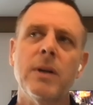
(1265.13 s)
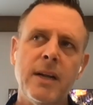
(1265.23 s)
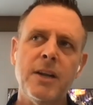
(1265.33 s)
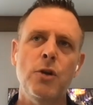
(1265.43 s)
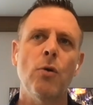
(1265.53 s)
And
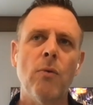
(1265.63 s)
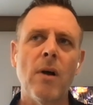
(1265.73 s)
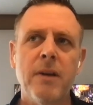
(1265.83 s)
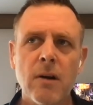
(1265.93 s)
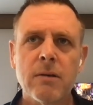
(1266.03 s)
then young
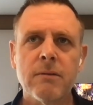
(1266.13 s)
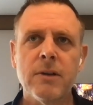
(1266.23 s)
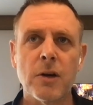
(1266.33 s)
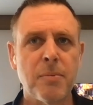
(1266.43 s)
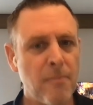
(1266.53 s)
Ronnie got
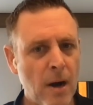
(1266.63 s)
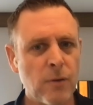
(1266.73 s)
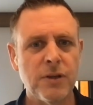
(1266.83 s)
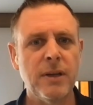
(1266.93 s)
a promotion.